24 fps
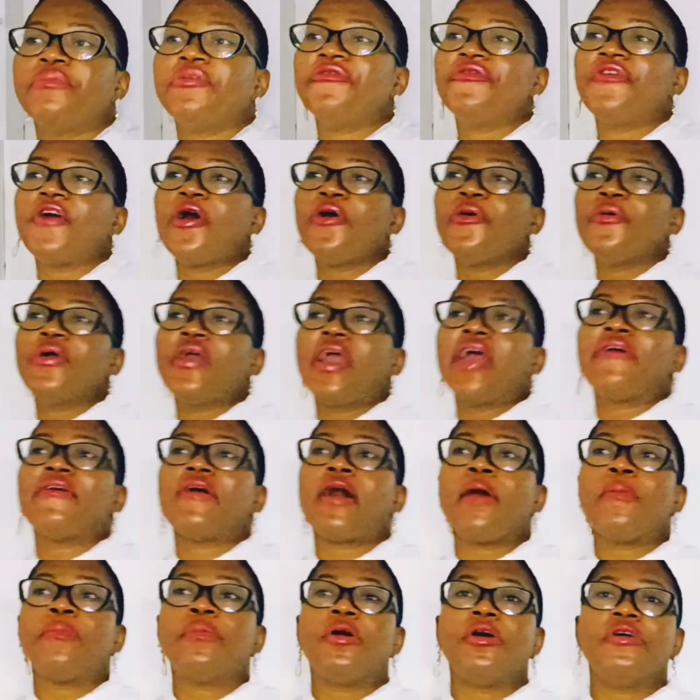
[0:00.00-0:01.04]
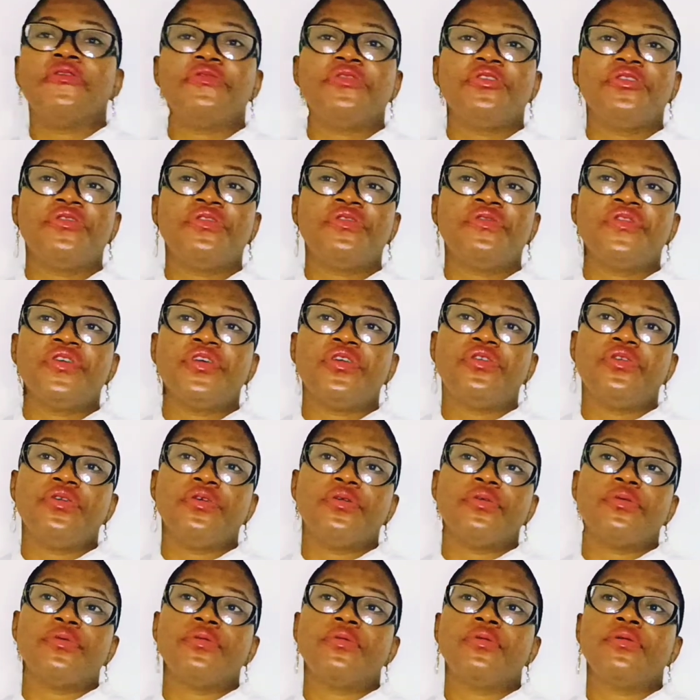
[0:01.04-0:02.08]
before we wrap up this
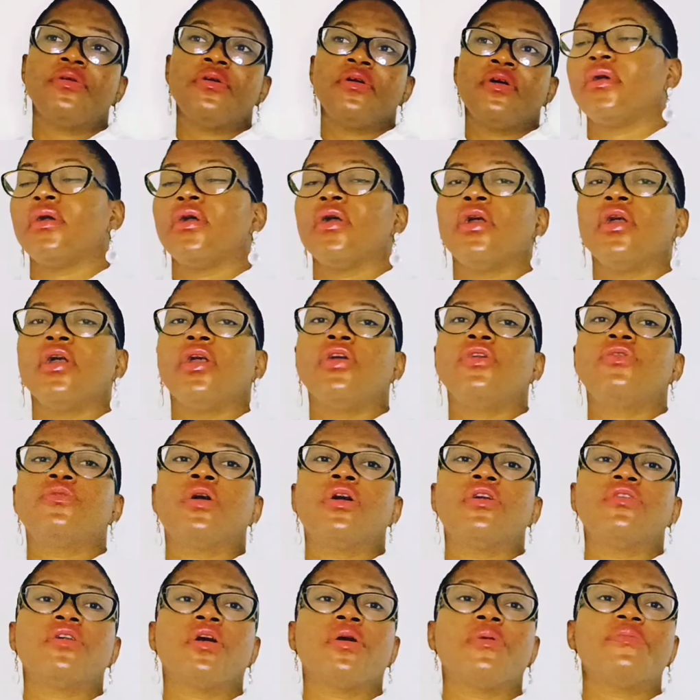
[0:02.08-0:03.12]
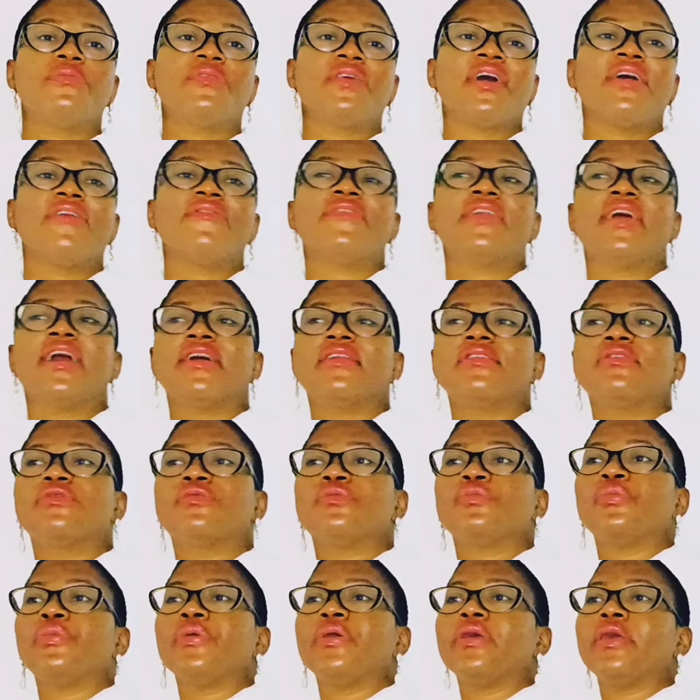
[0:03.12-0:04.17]
video, it was observed
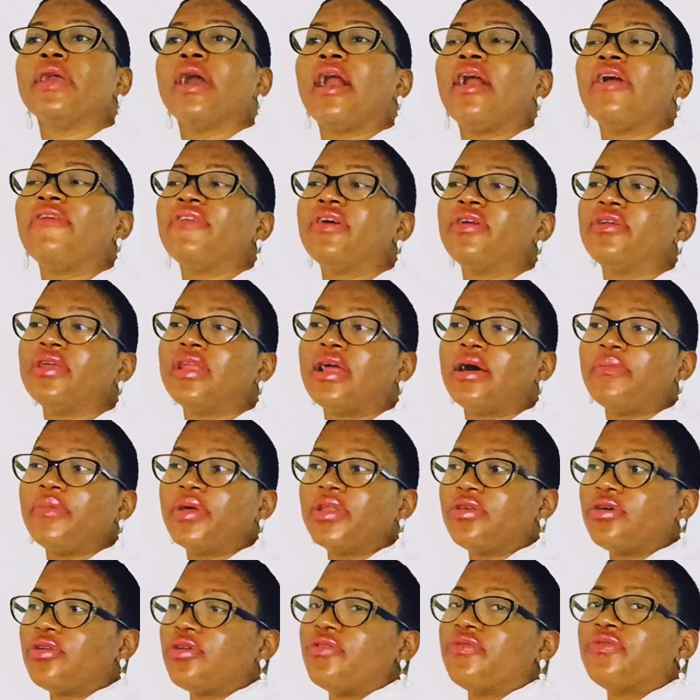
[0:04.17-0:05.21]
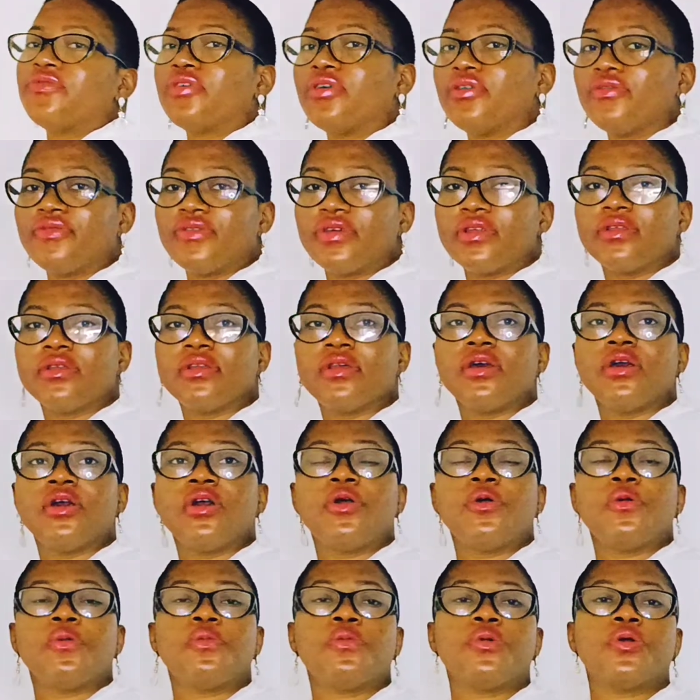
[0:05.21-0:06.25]
that we have another method of solving.
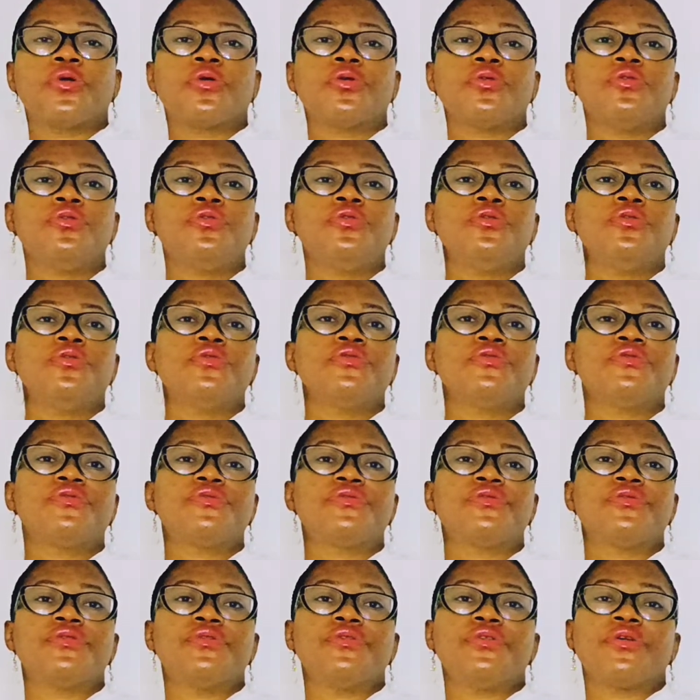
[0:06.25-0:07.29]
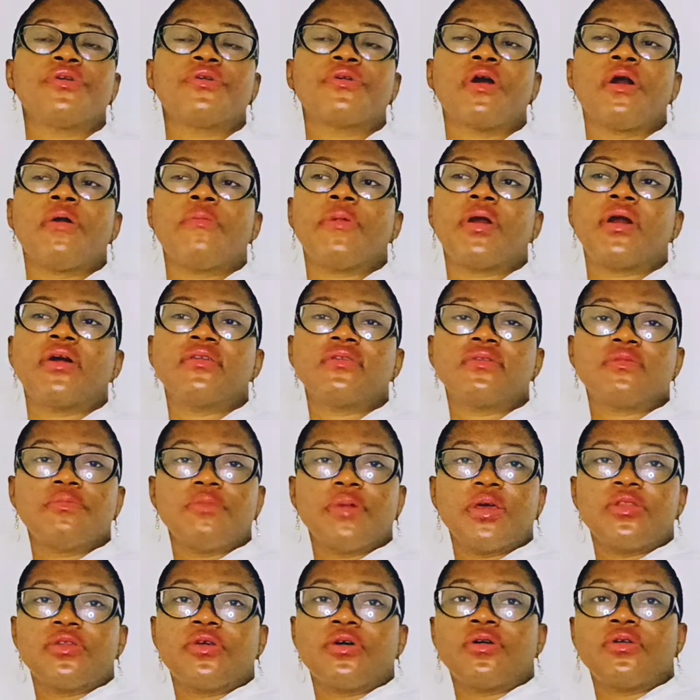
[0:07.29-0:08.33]
We could use the Cramer's
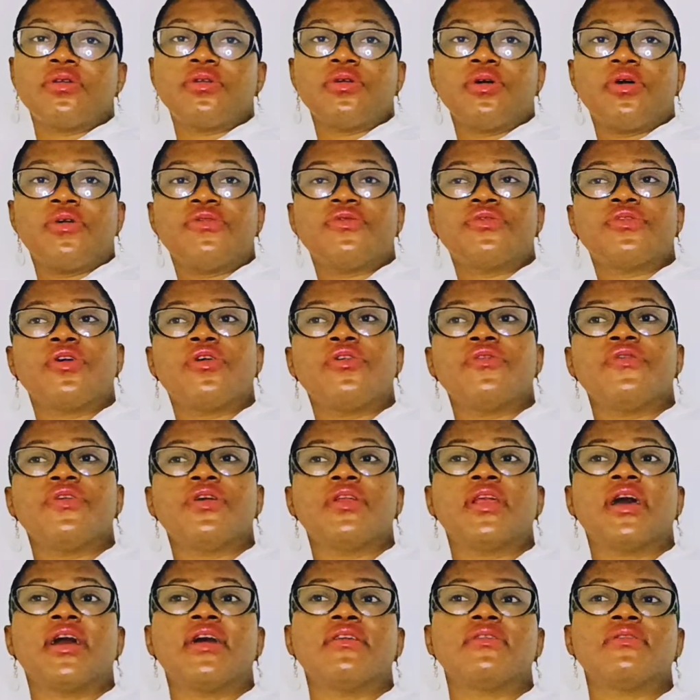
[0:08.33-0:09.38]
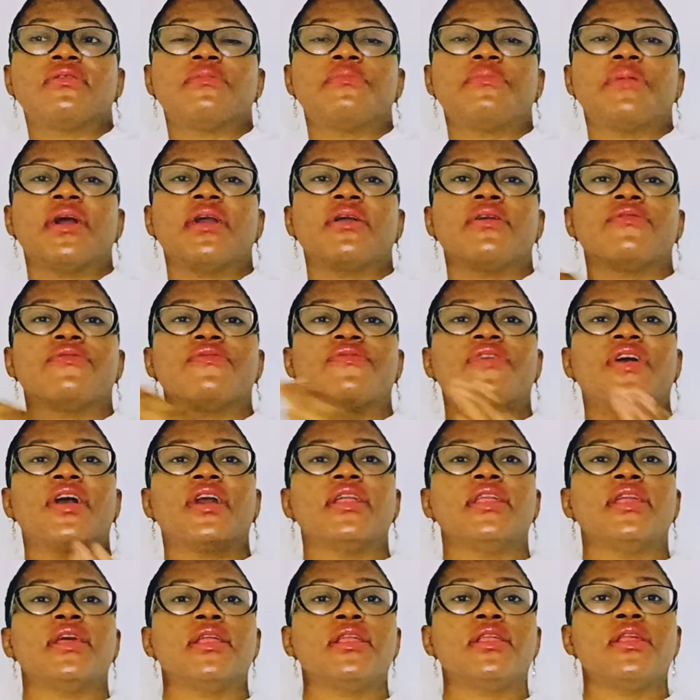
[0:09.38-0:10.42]
method of solving, that's by
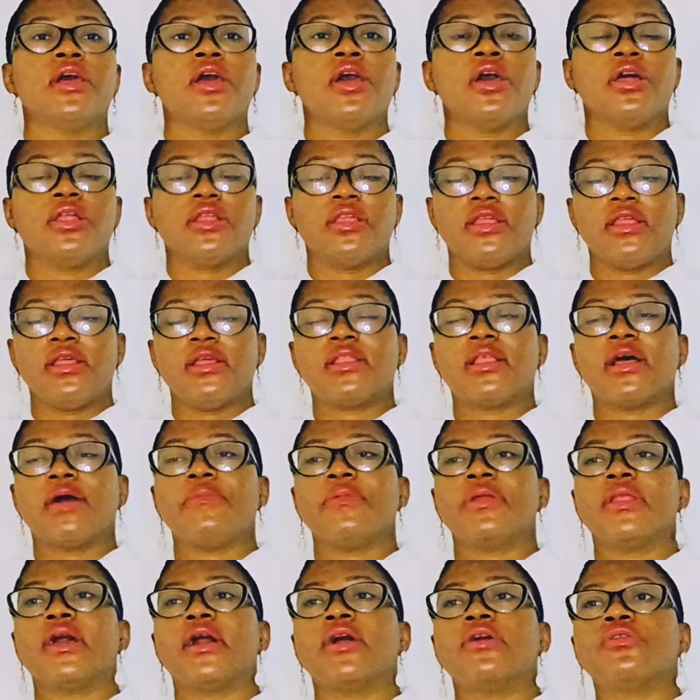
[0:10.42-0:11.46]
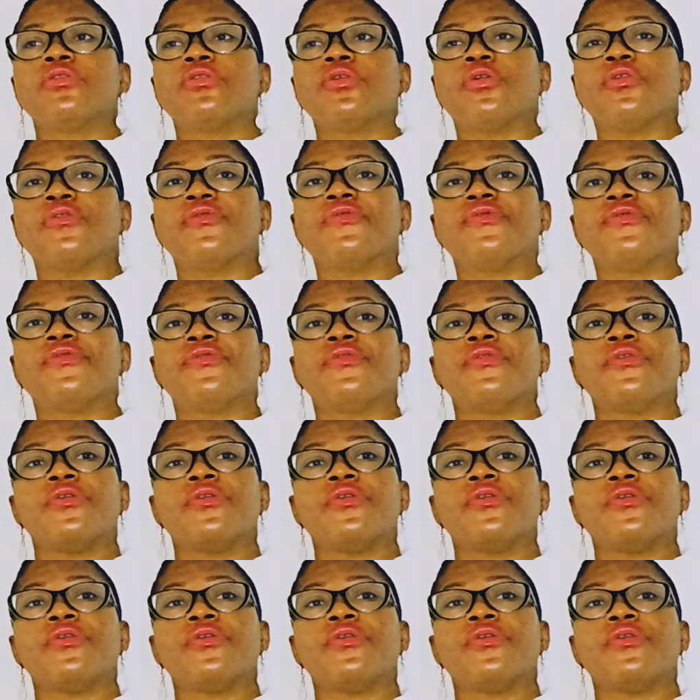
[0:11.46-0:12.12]
finding the determinant of